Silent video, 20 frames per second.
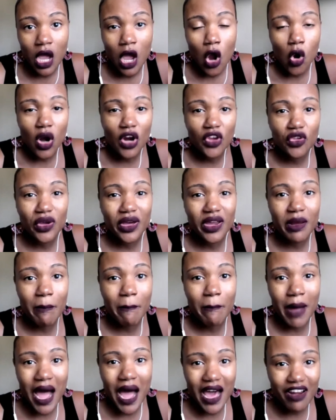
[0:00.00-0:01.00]
Or are you going to
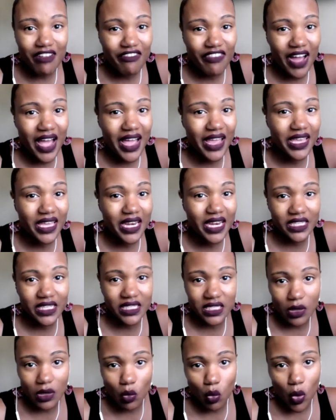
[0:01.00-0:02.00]
modify it in
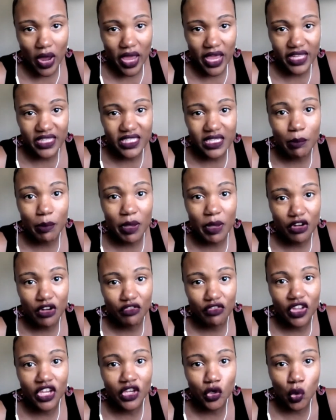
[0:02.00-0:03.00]
some way to better
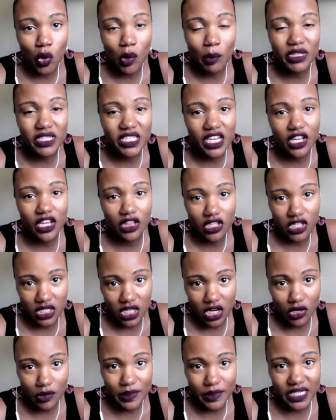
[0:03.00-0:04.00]
fit your particular
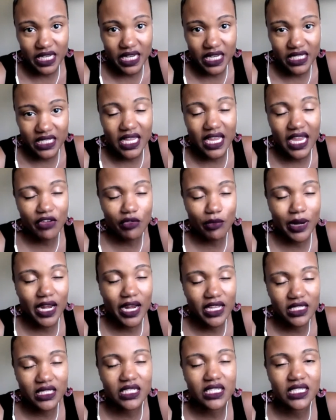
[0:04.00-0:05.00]
circumstance? Like everybody
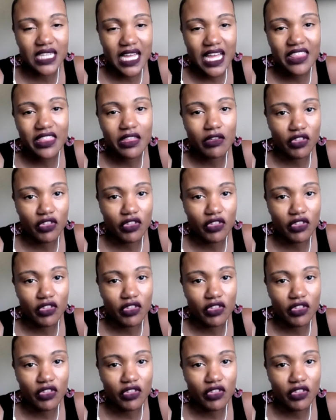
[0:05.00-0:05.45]
has to decide that for